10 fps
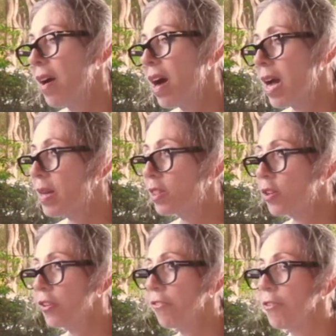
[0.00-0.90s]
I
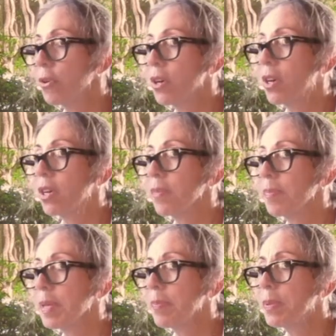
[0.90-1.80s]
look for
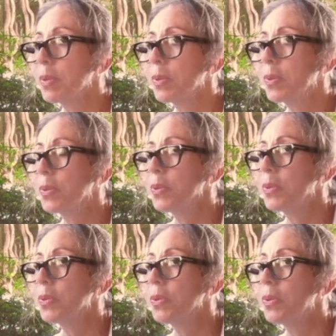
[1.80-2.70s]
people
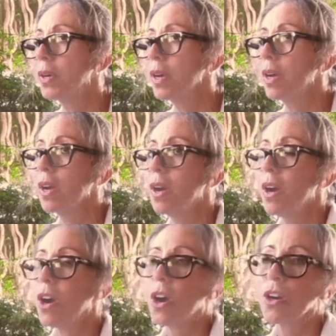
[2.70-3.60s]

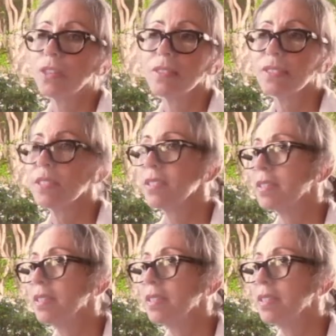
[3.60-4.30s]
who aren't